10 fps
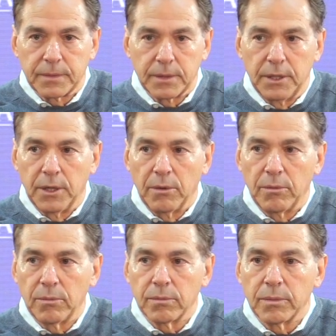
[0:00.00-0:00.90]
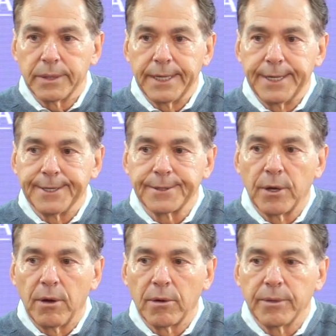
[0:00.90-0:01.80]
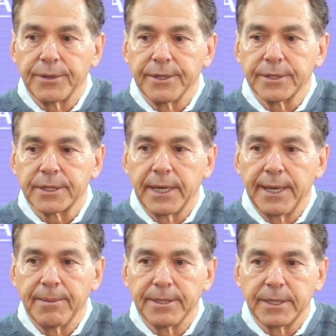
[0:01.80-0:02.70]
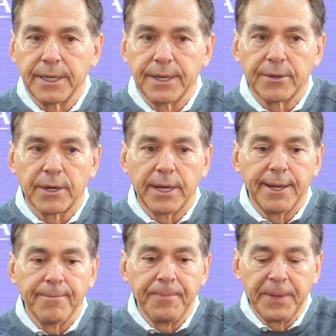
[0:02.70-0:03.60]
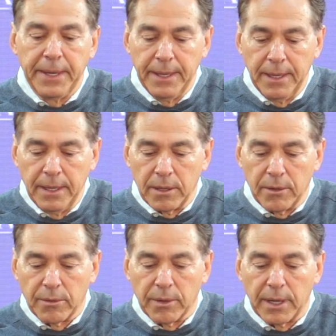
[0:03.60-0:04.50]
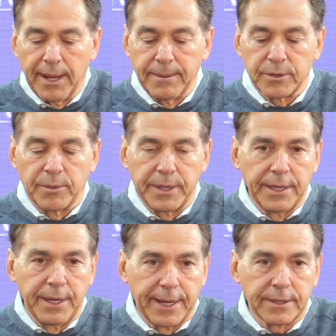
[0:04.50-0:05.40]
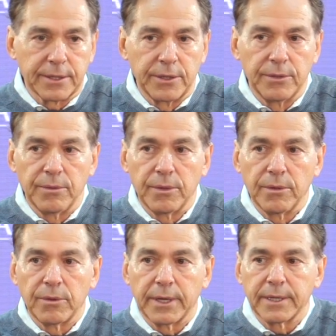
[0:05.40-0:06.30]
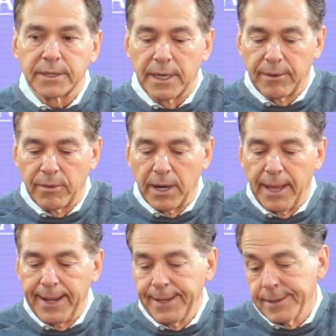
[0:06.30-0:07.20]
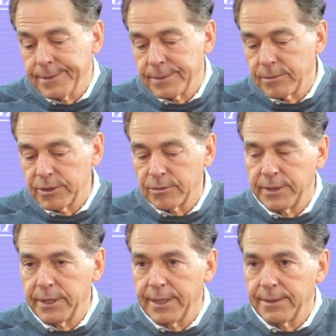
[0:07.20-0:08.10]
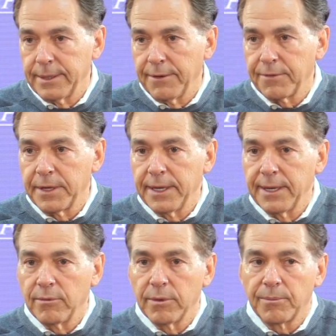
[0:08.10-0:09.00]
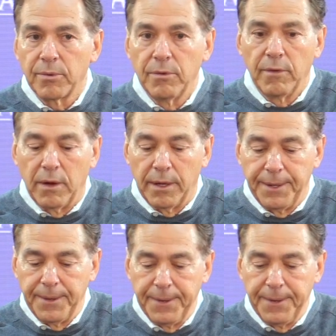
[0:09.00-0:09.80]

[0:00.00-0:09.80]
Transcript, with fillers: you know, uh, song with this game as any other game. You know, there were times when we didn't execute and do things like we'd like, which we definitely need to improve on.